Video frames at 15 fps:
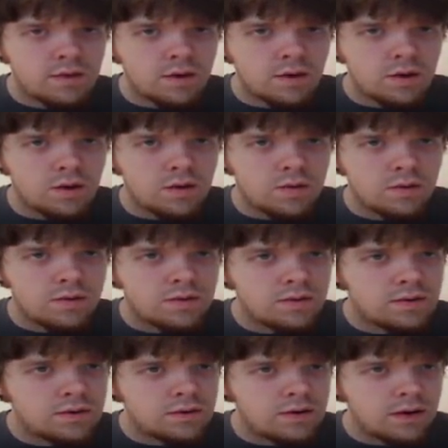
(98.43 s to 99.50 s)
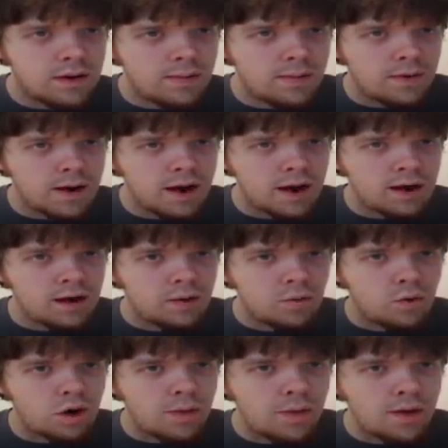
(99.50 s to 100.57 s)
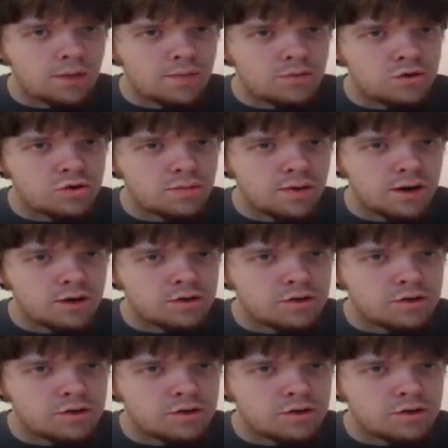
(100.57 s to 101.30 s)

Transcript: So, I'm not going to worry about them too